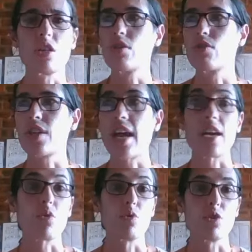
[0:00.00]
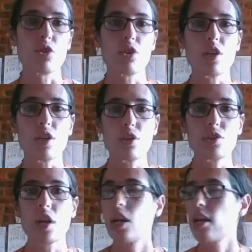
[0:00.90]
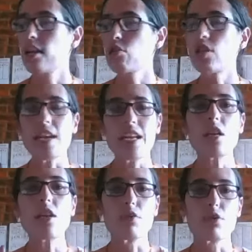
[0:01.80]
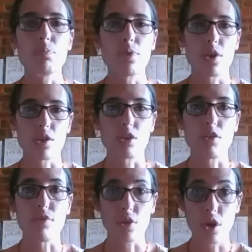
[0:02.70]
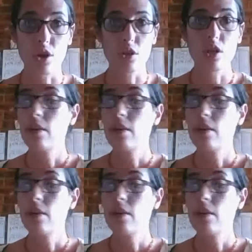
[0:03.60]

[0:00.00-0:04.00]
use acorns, you can use literally any loose parts that you've got